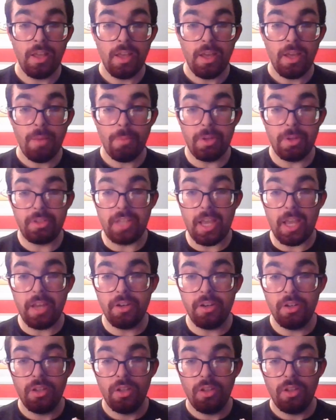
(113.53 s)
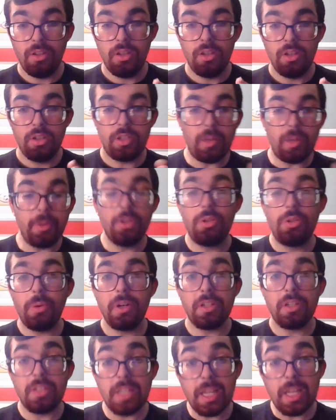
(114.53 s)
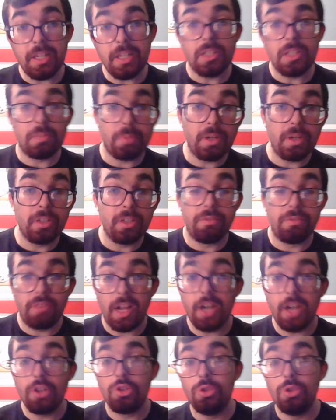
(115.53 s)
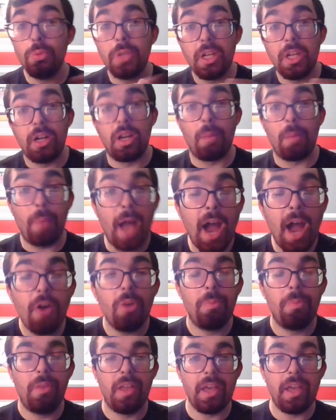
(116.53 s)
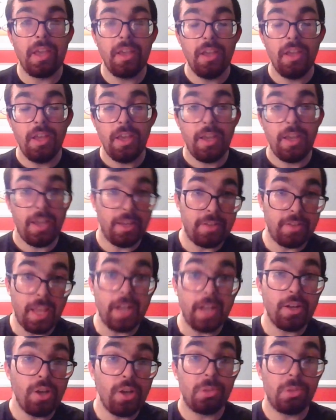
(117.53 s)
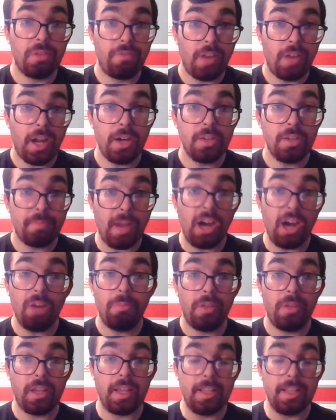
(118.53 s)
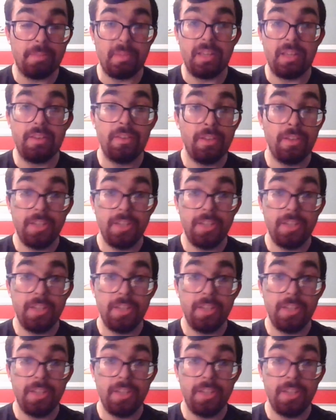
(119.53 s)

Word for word: But then, going towards the end of this period, the Flyers do get on a power play. And take note, the Flyers' power play has been